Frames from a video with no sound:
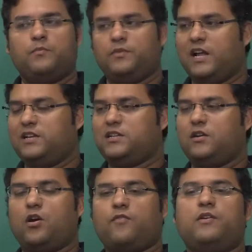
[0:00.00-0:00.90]
there is a
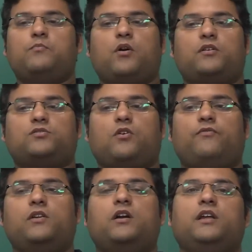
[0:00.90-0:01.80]
lot of importance of
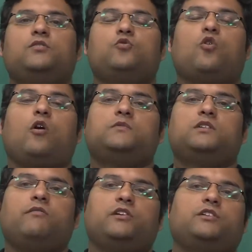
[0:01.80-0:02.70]
learning through
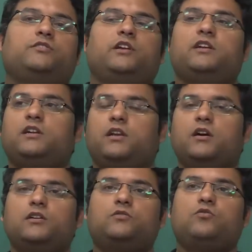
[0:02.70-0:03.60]
observation. Children
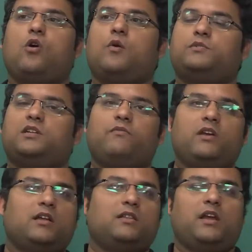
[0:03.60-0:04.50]
learn through
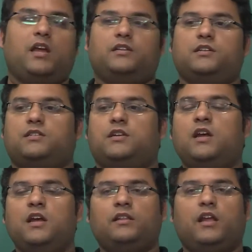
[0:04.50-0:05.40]
observing other agents.
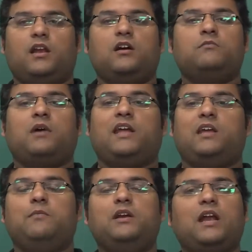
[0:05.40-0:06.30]
They learn by
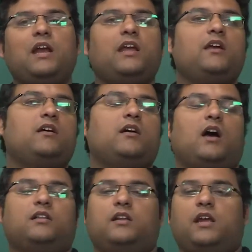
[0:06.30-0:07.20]
imitating
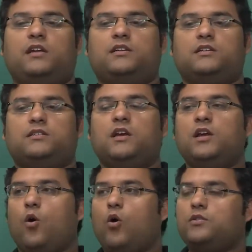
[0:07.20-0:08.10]
other agents.
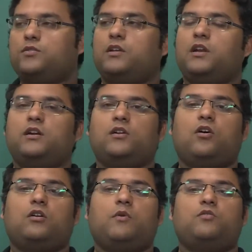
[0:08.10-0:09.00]
Also, they learn a
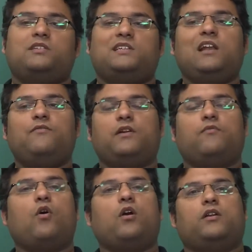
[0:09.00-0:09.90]
lot about
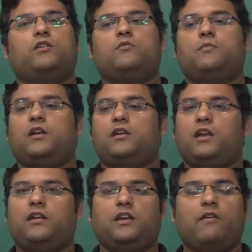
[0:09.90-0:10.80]
self-reward,
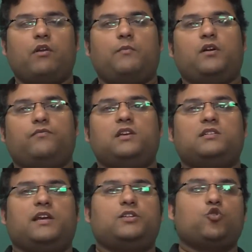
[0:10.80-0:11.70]
in development of
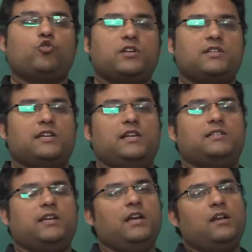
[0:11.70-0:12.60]
things like social
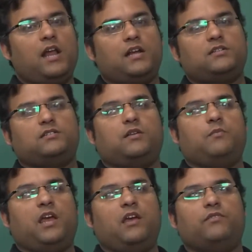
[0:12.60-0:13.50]
skills, interactions, and
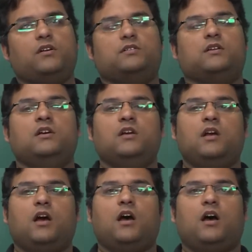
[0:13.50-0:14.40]
behaviors.
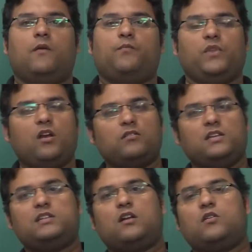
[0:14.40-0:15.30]

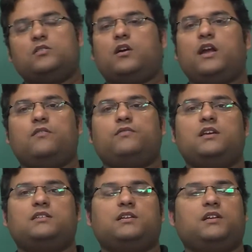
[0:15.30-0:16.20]
These are also kind of
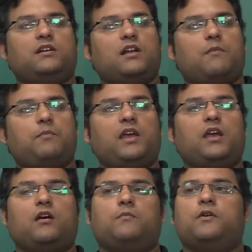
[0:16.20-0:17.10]
things that children are
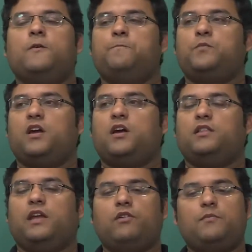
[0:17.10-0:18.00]
picking up.
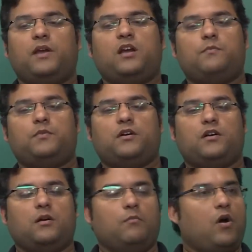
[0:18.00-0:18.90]
They will pick up
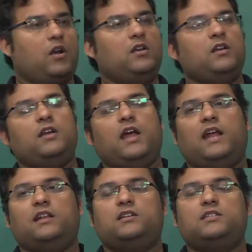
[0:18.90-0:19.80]
a model and they will